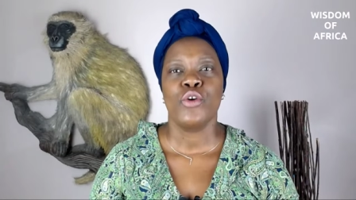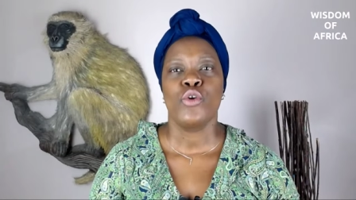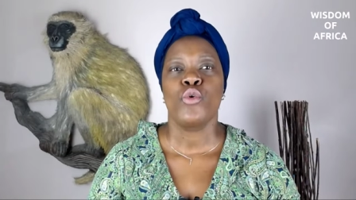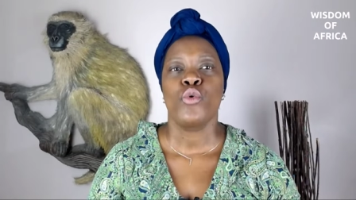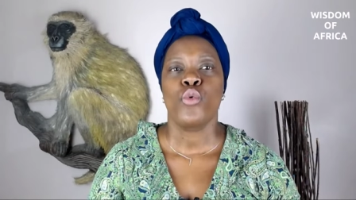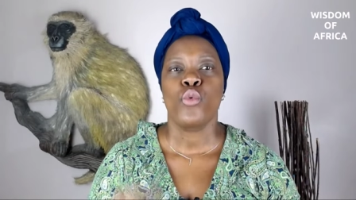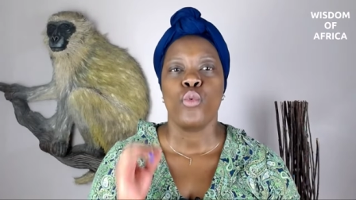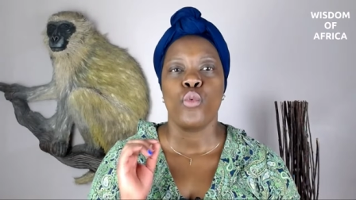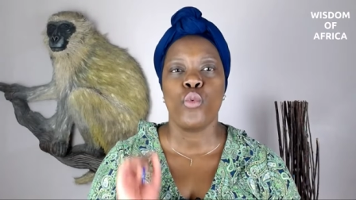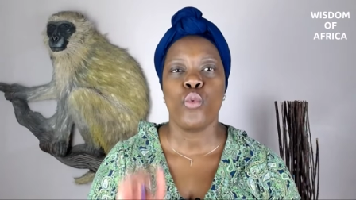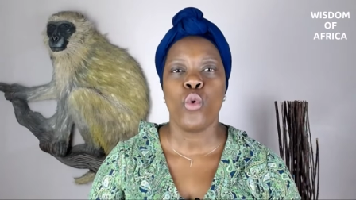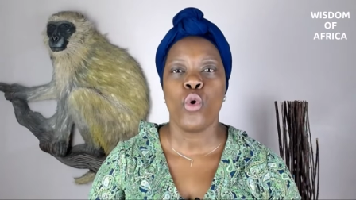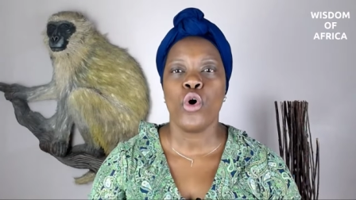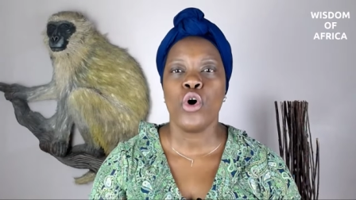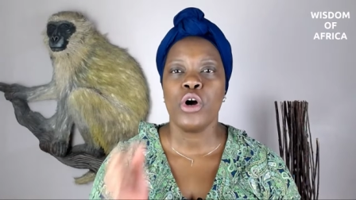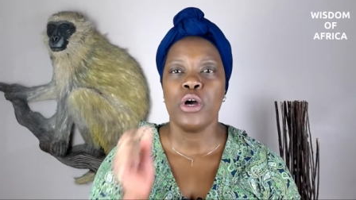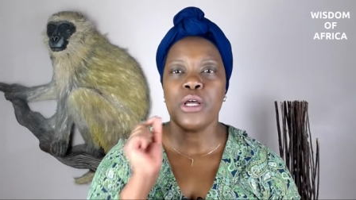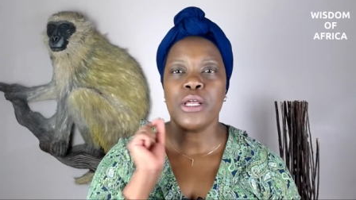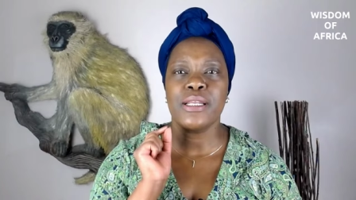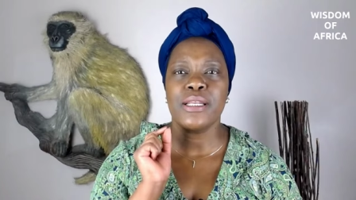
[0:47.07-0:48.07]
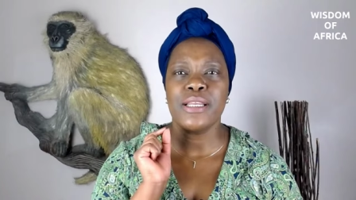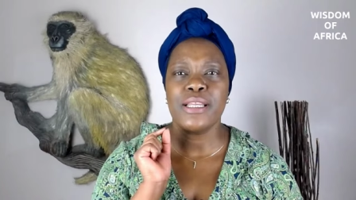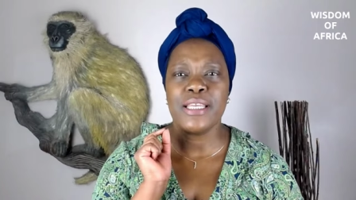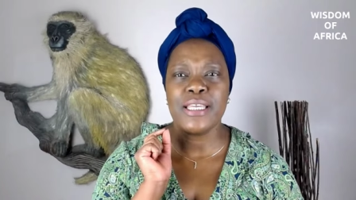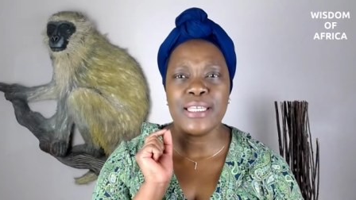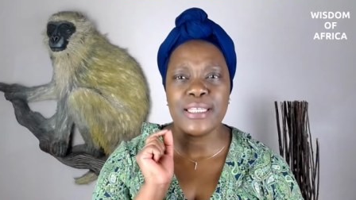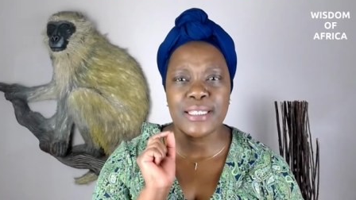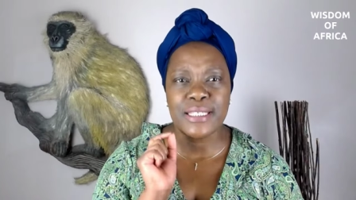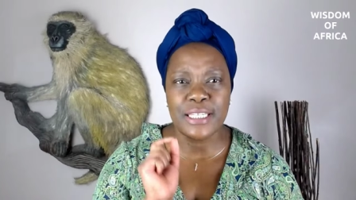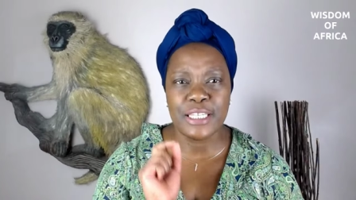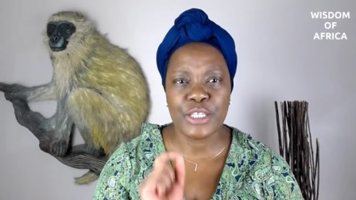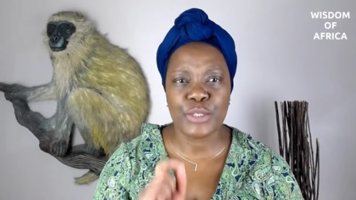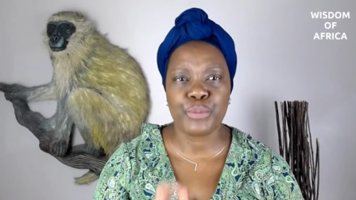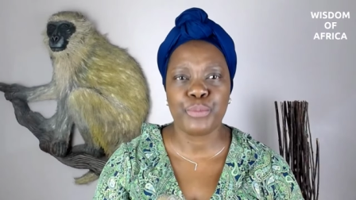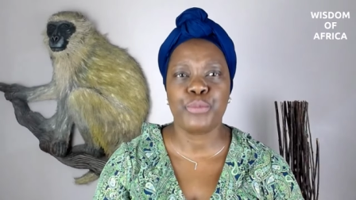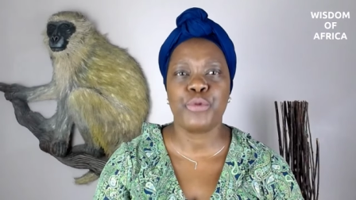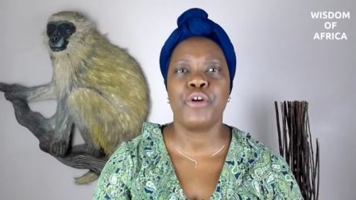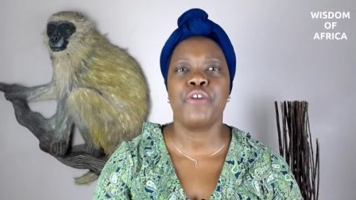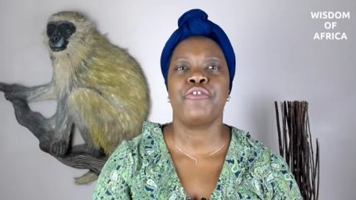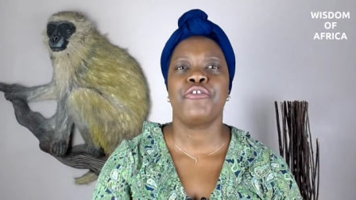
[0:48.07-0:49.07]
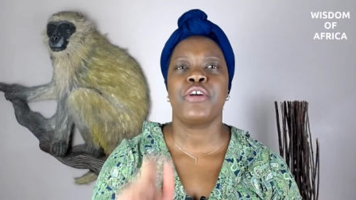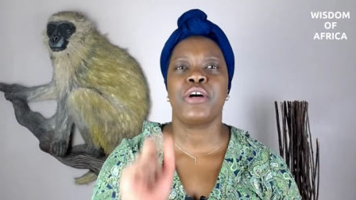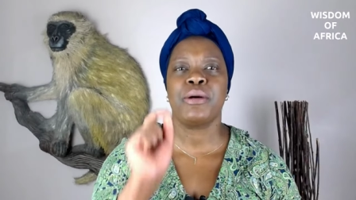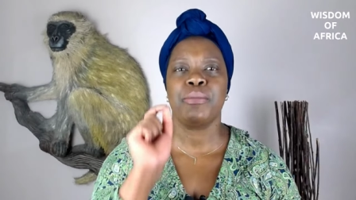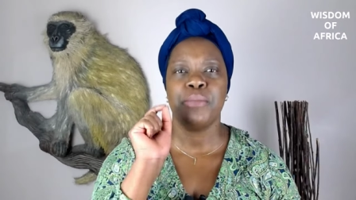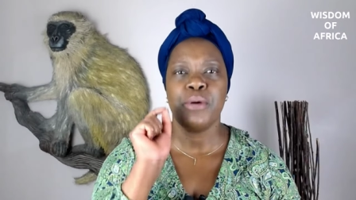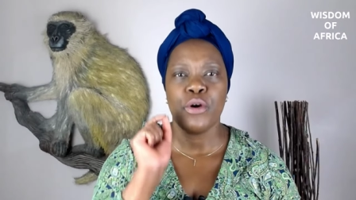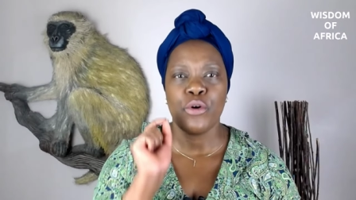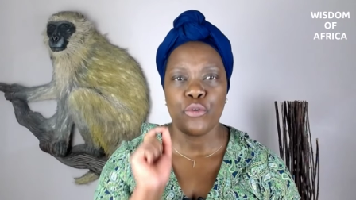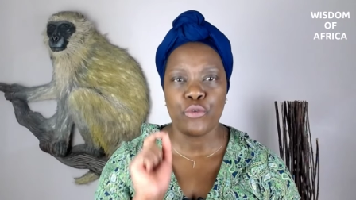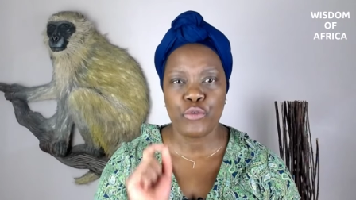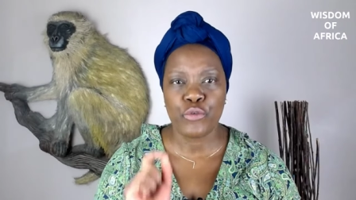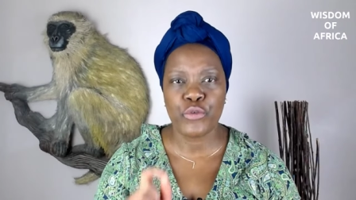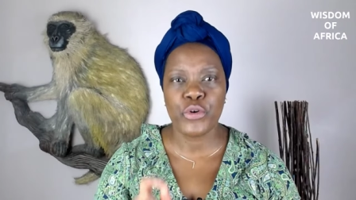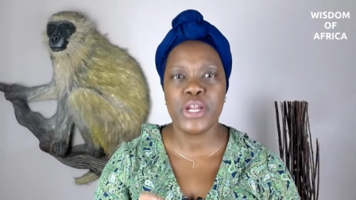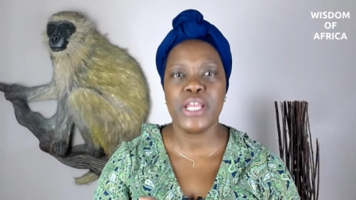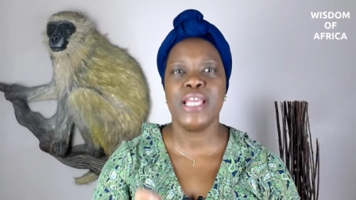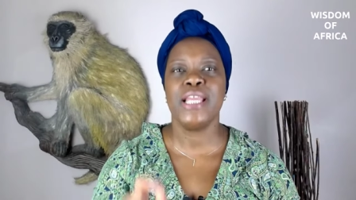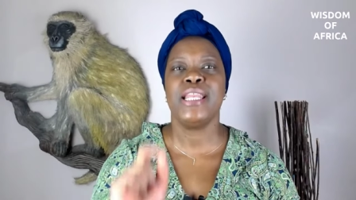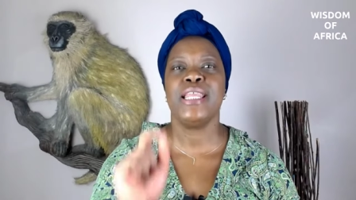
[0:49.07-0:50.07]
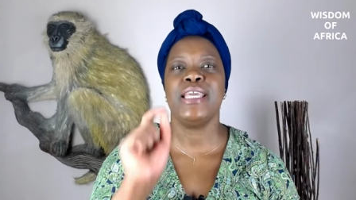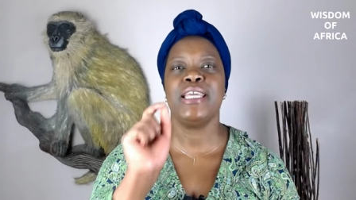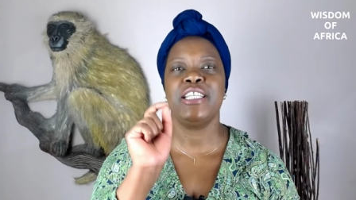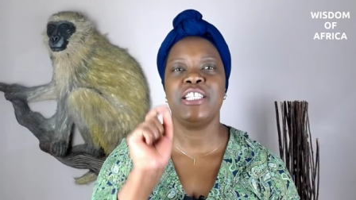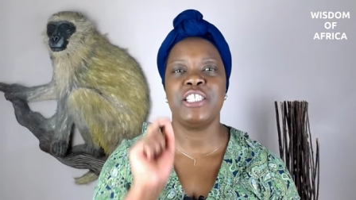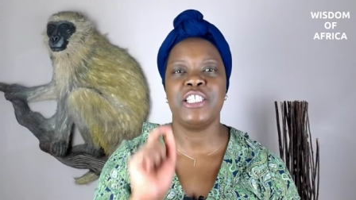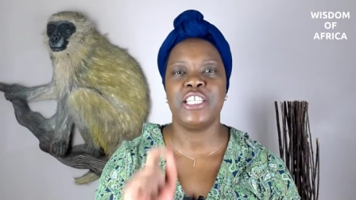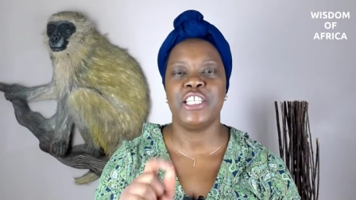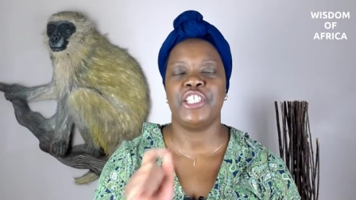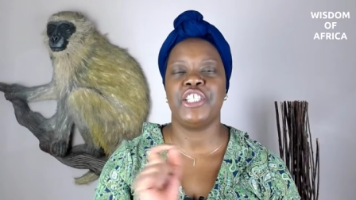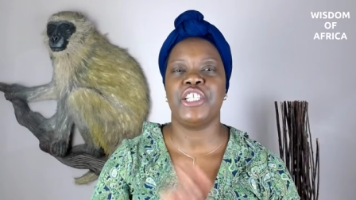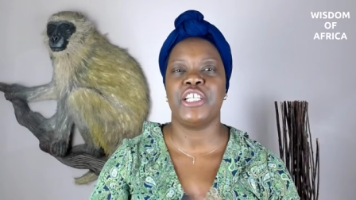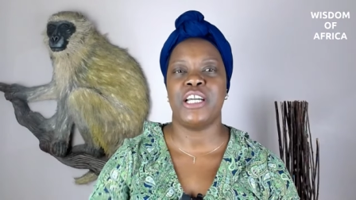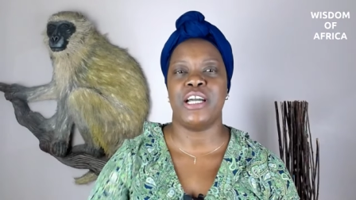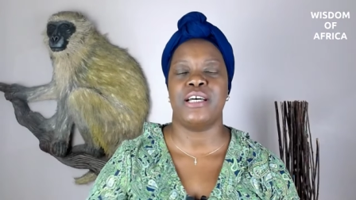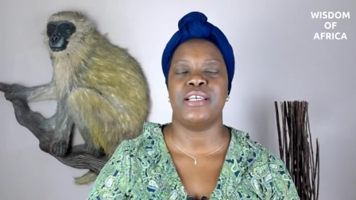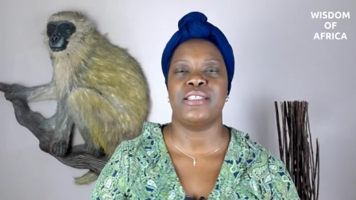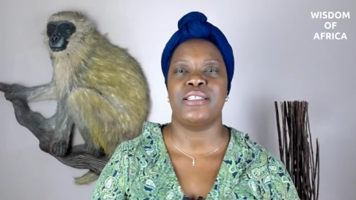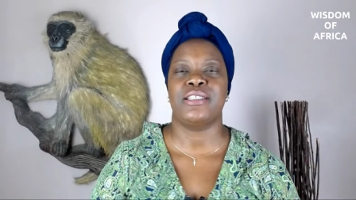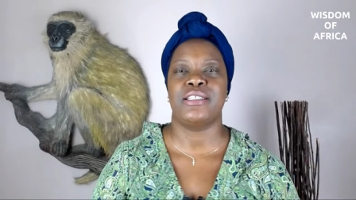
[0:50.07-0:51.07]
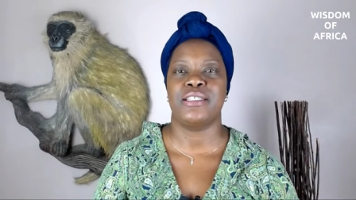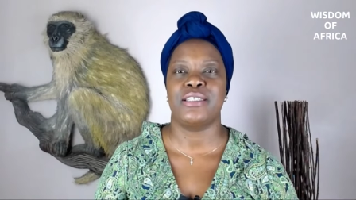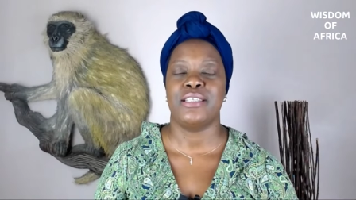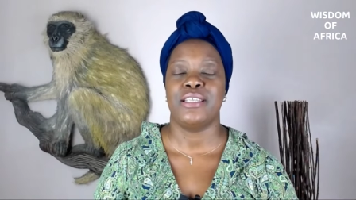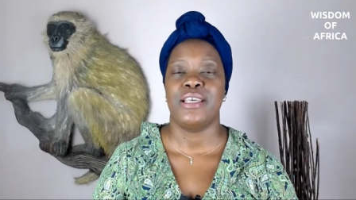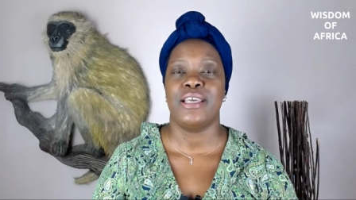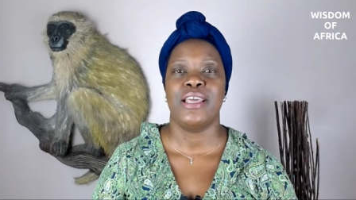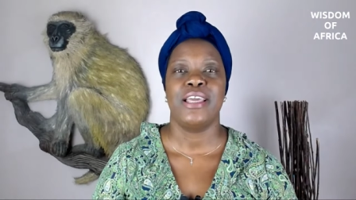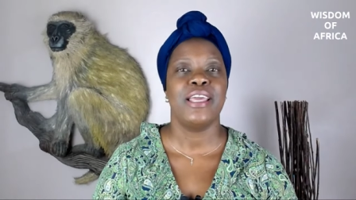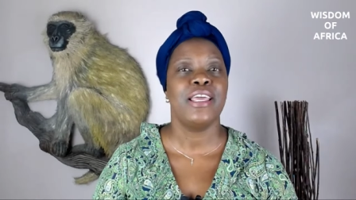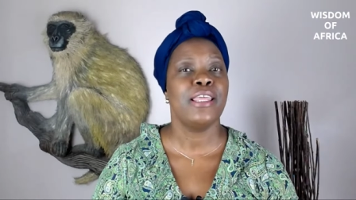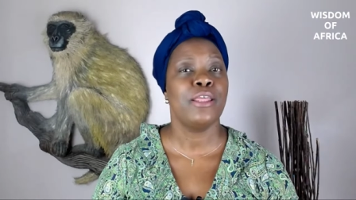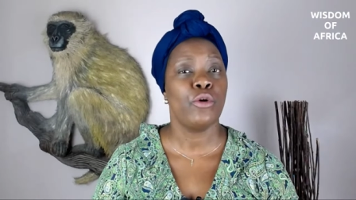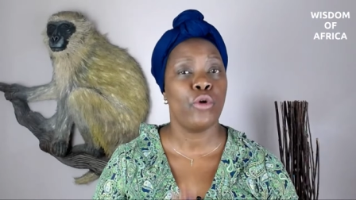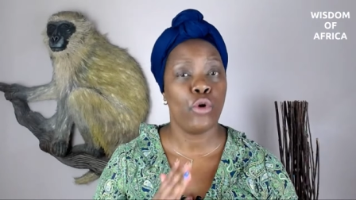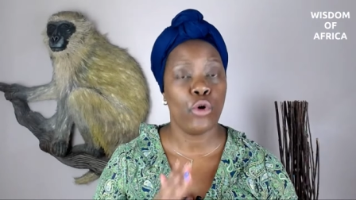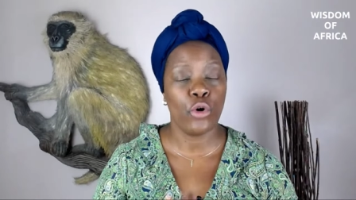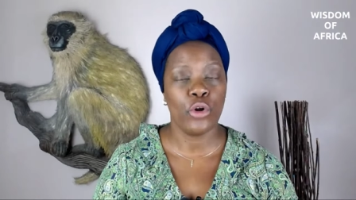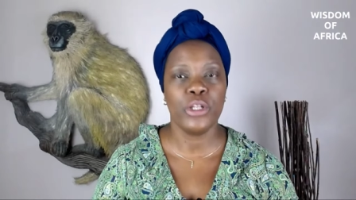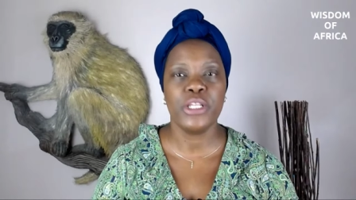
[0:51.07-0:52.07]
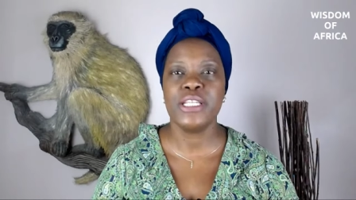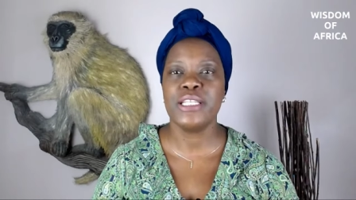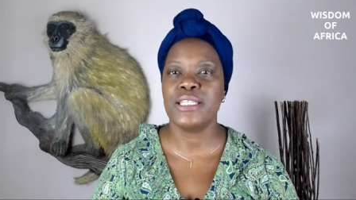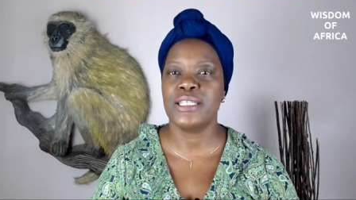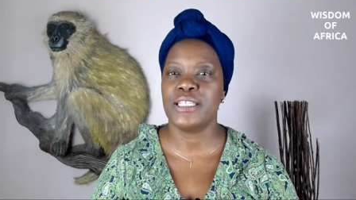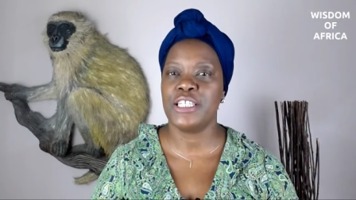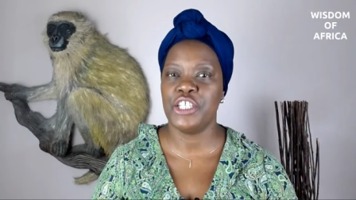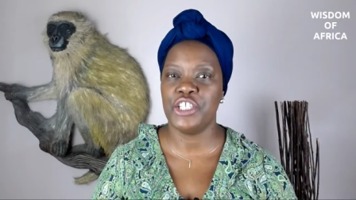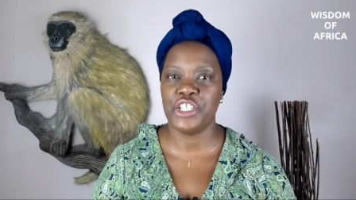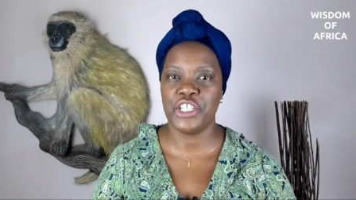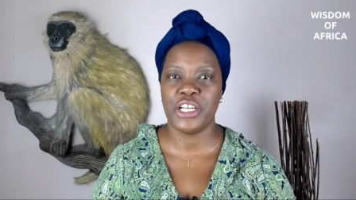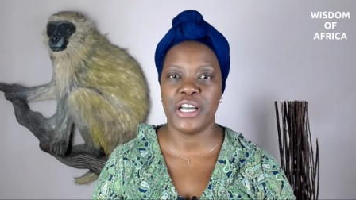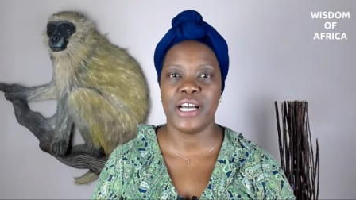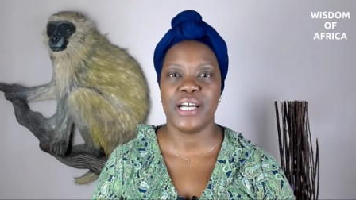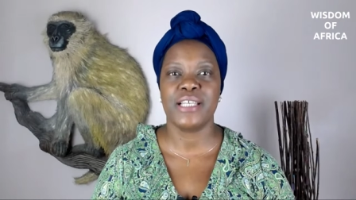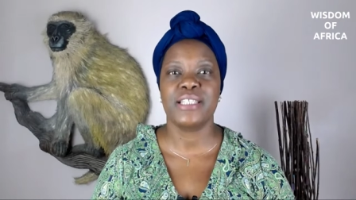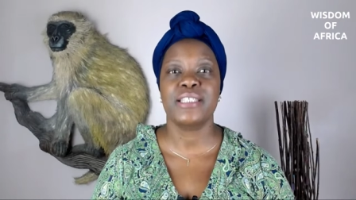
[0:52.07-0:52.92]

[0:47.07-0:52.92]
what is this proverb really teaching us? All it's teaching us